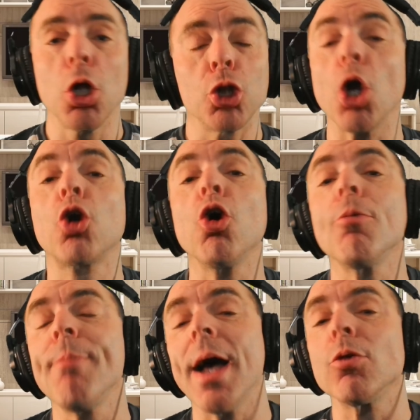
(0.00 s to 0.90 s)
the good
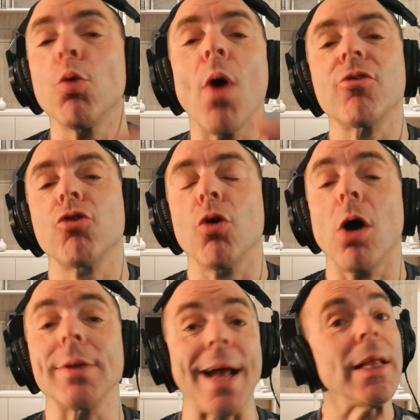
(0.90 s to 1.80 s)
man who asked her
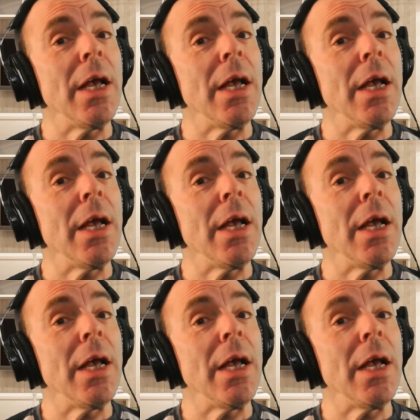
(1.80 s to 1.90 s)
out that